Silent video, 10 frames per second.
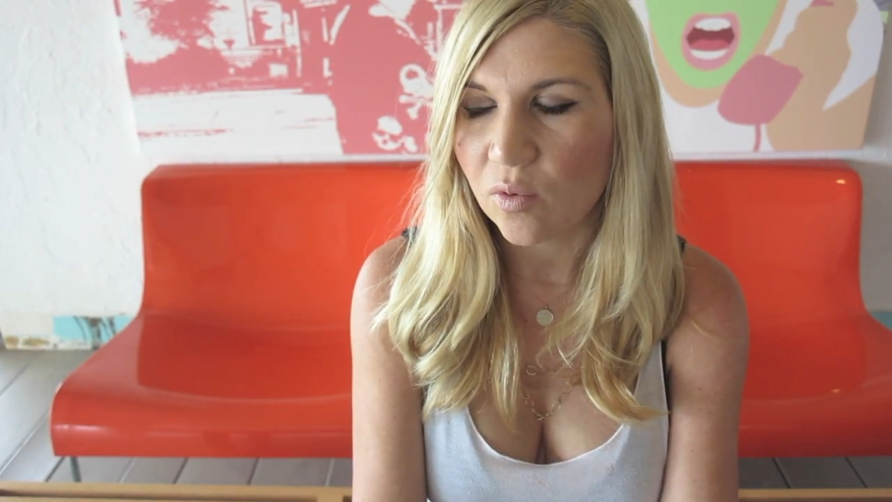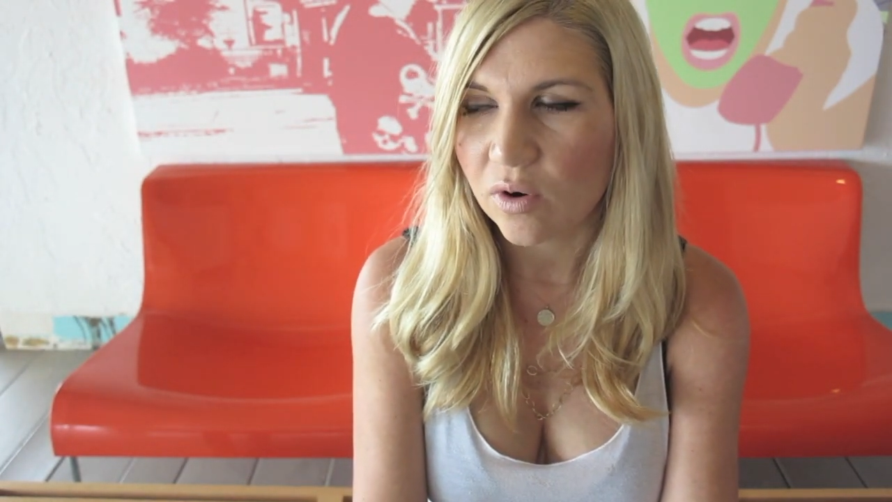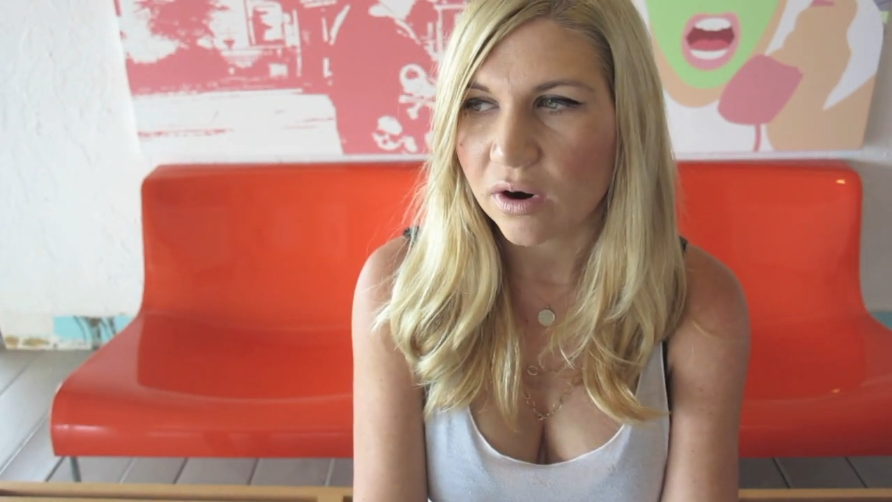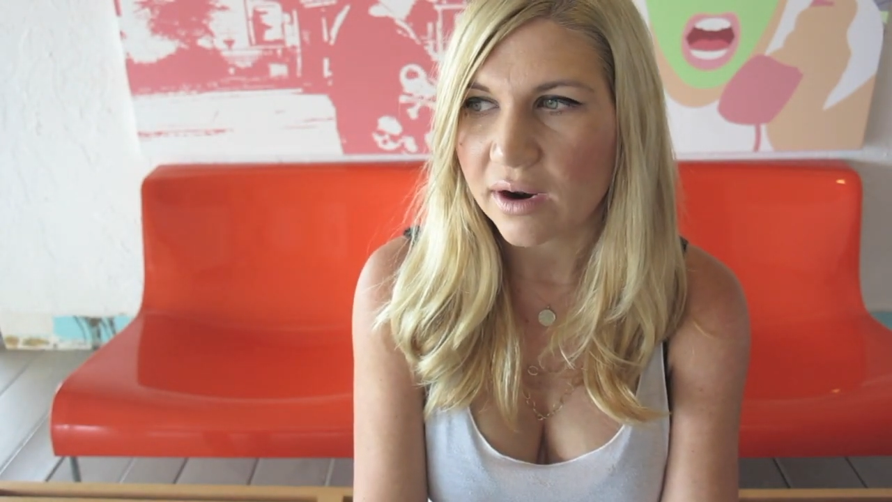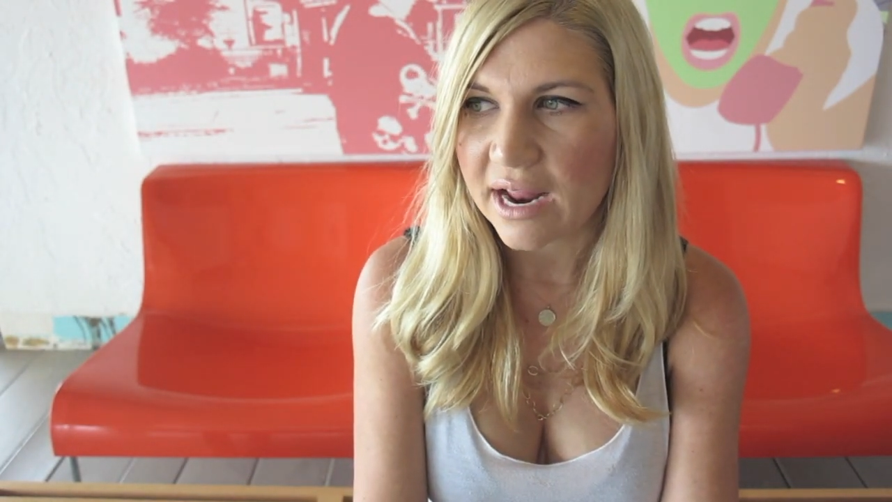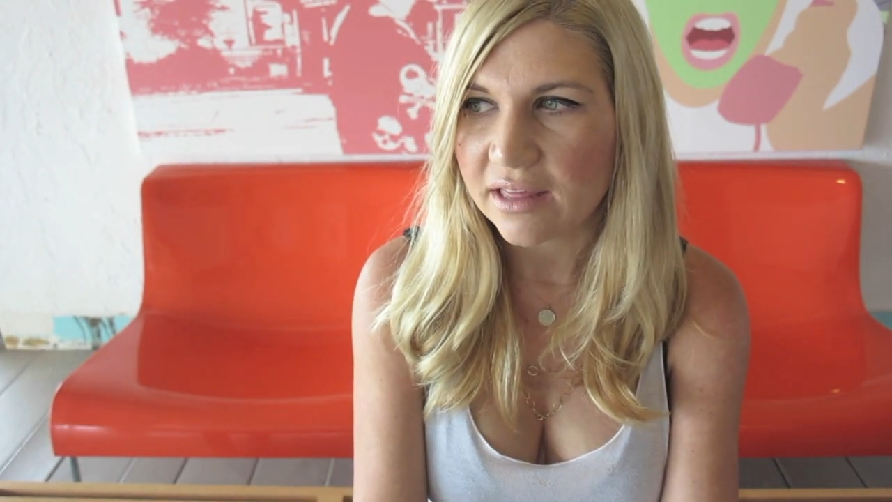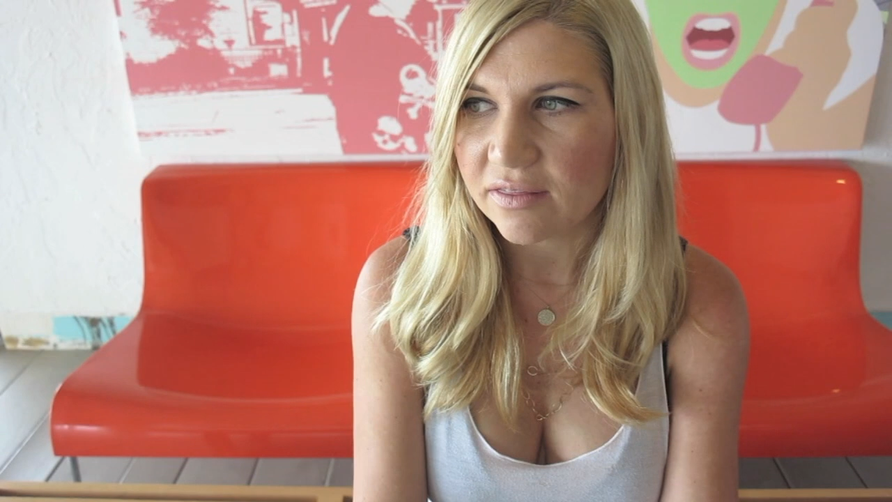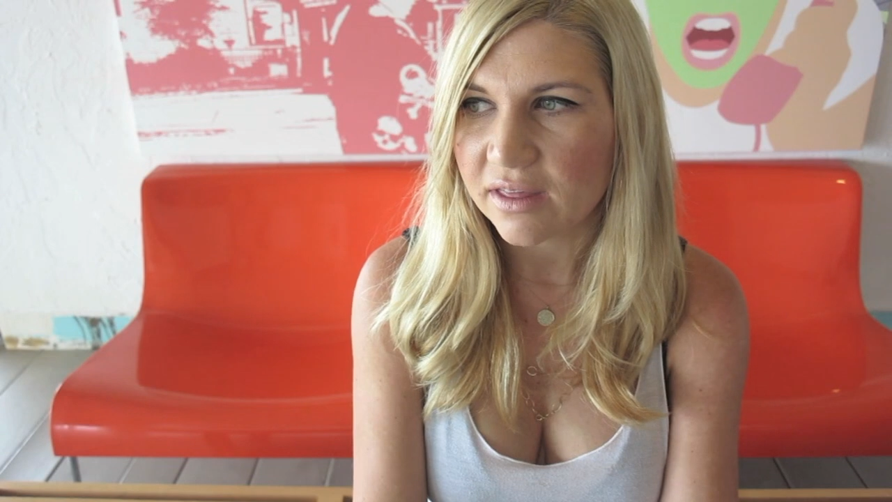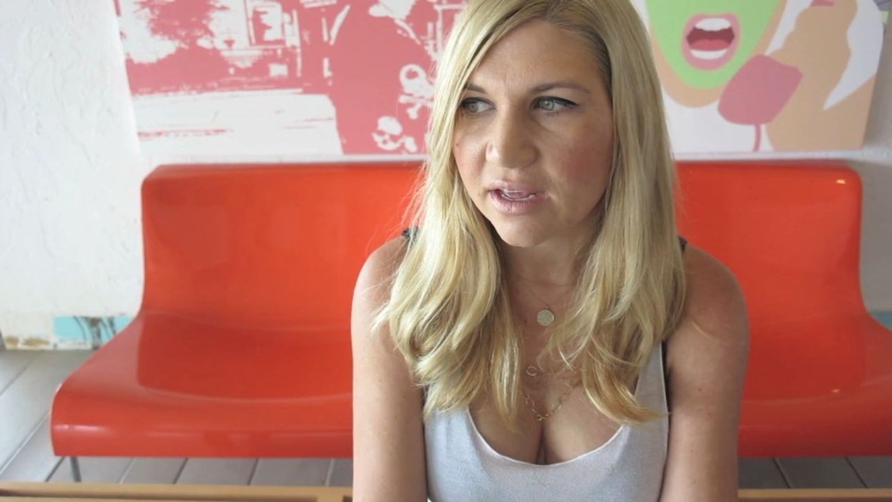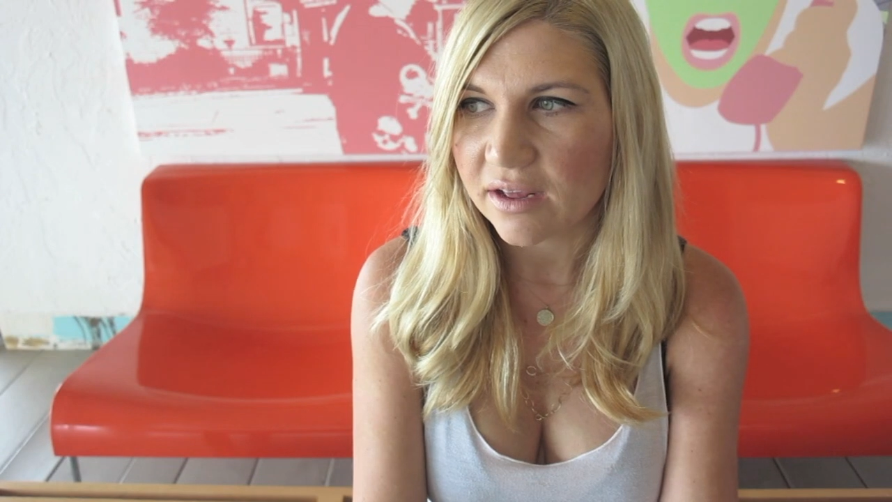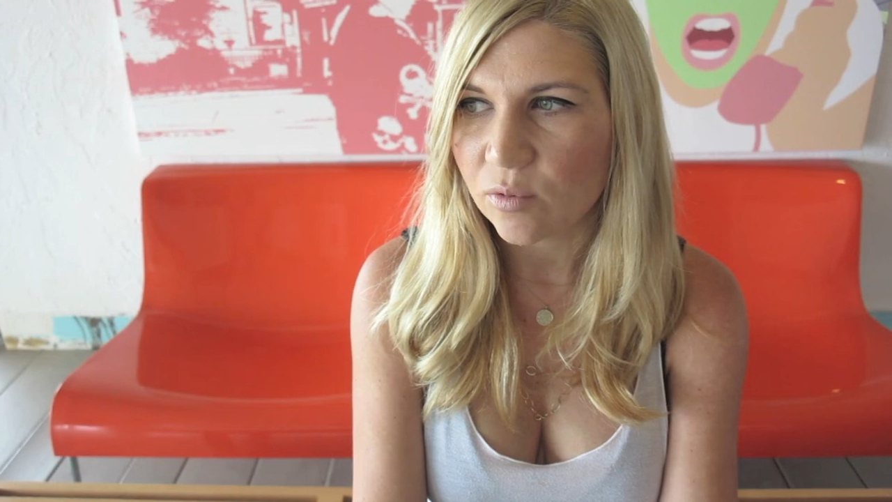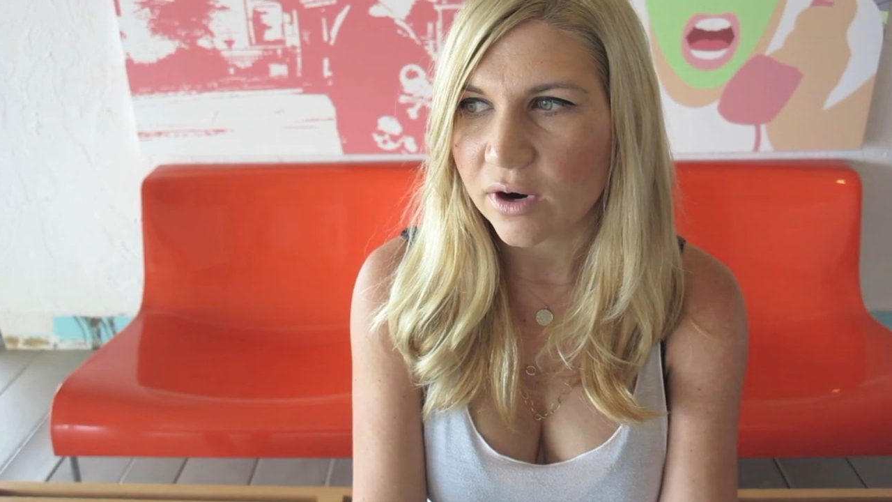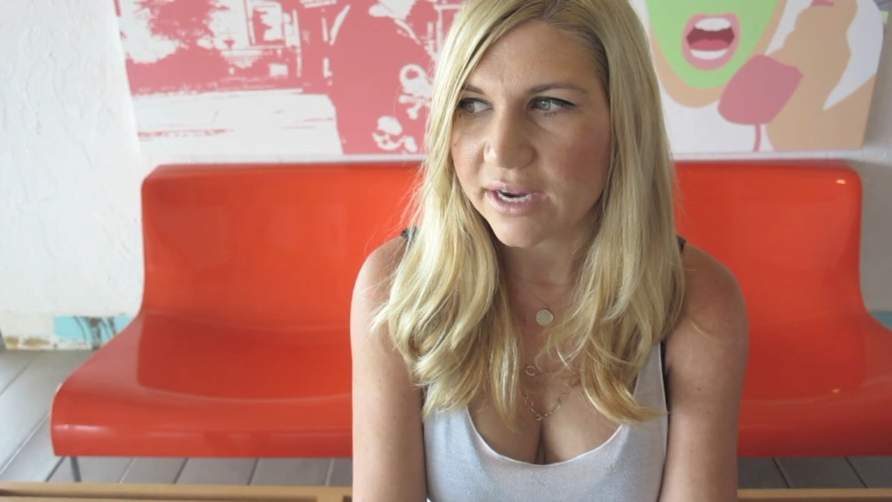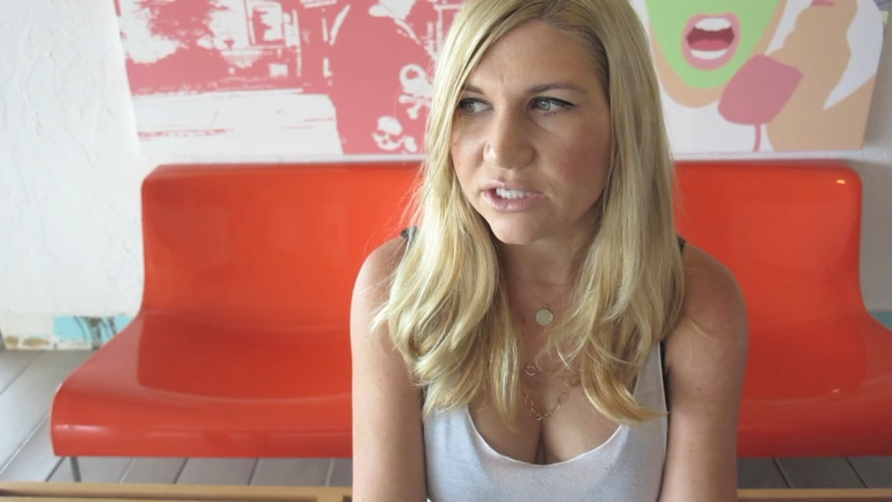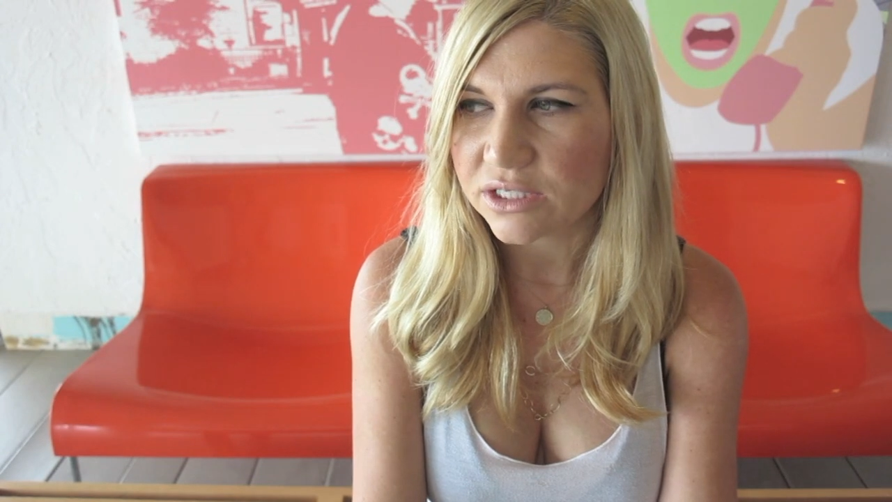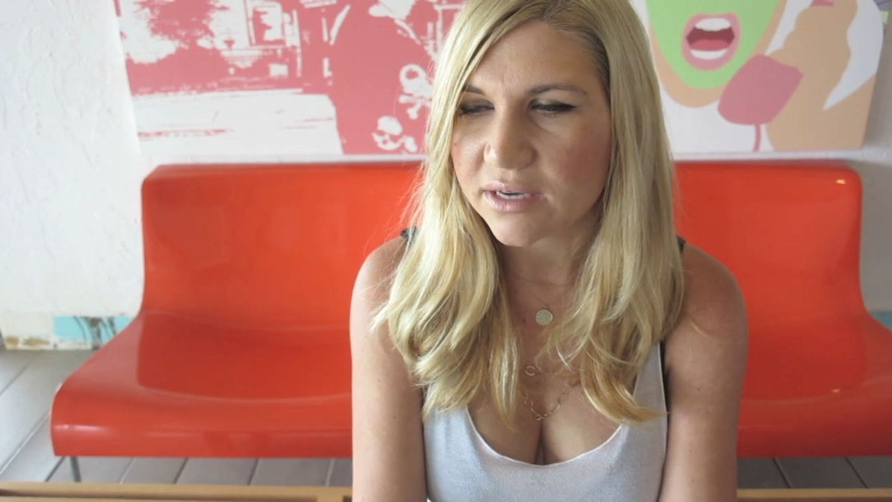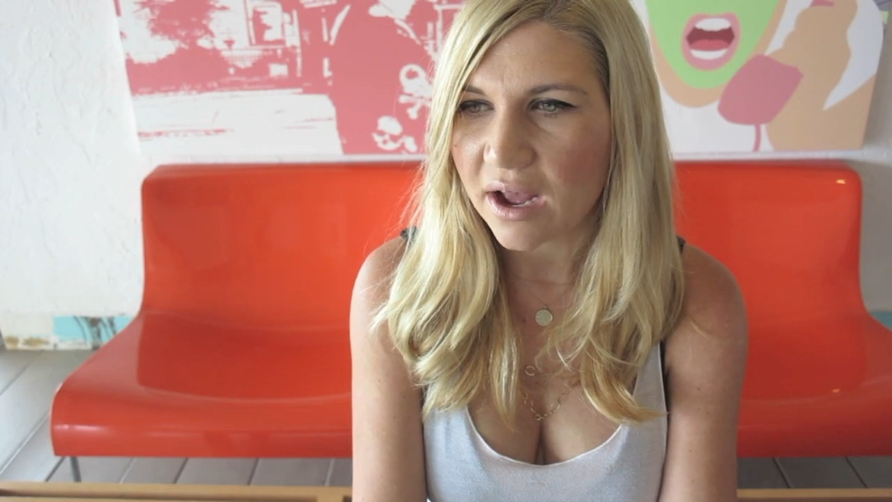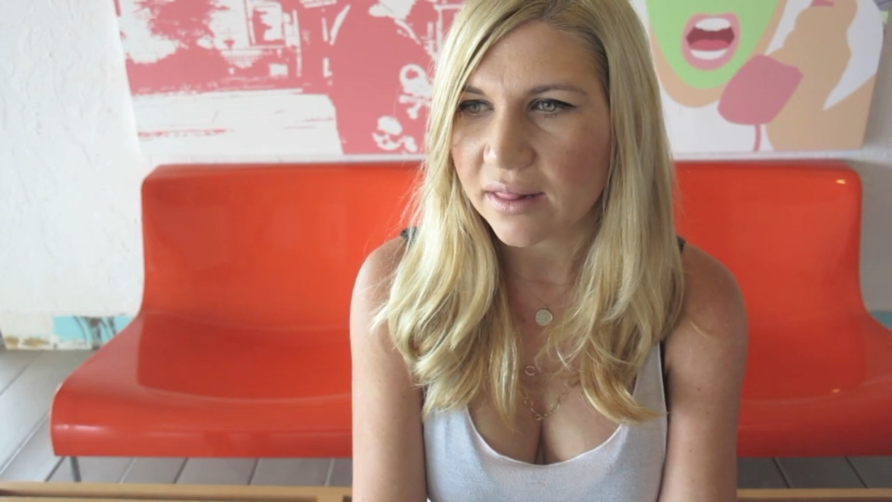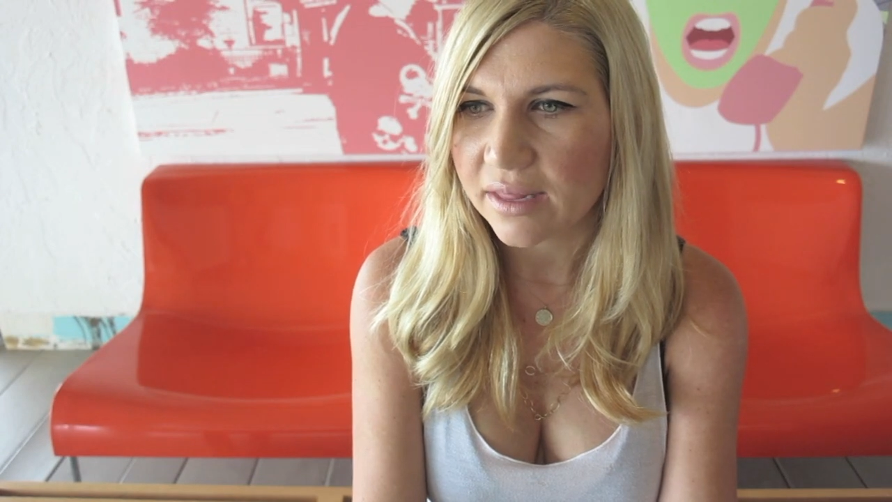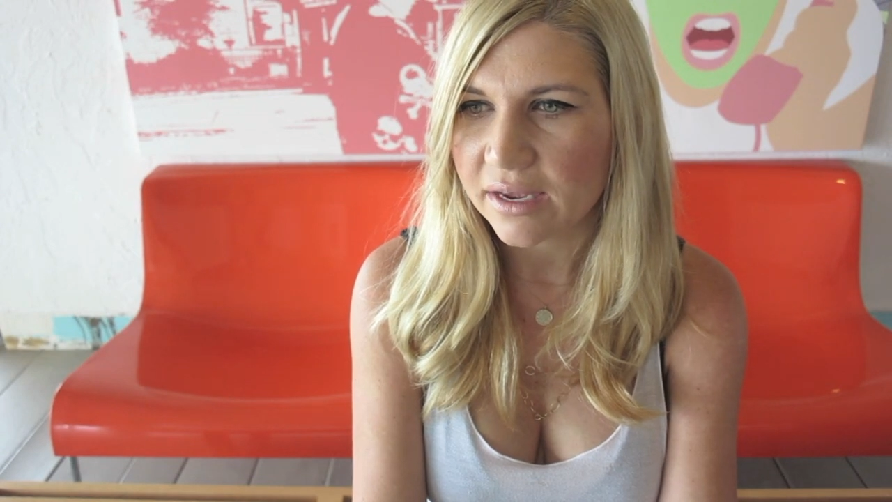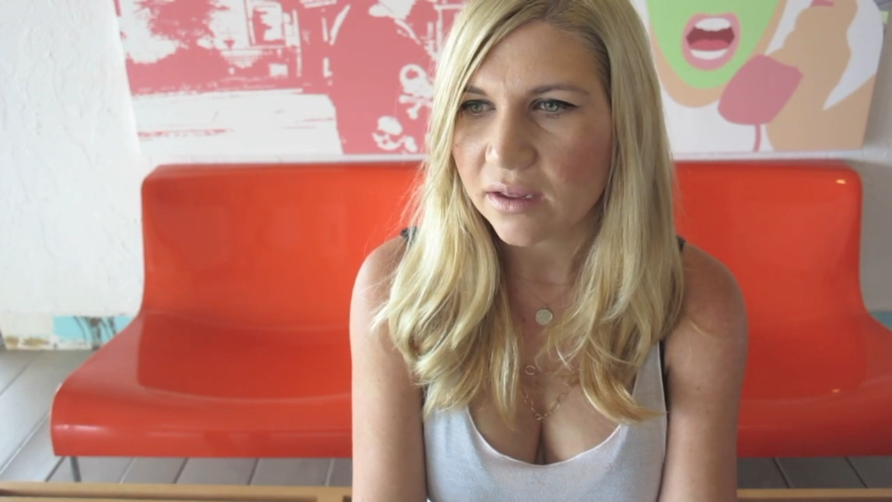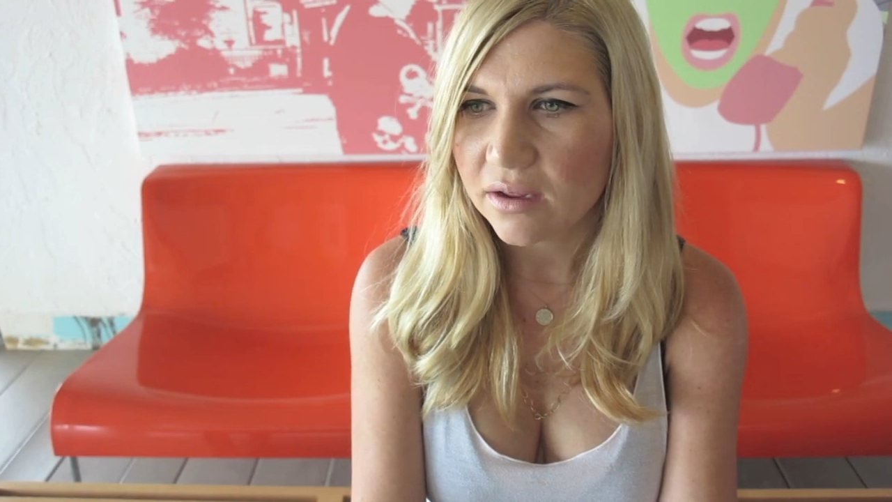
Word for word: or anything, where I just got like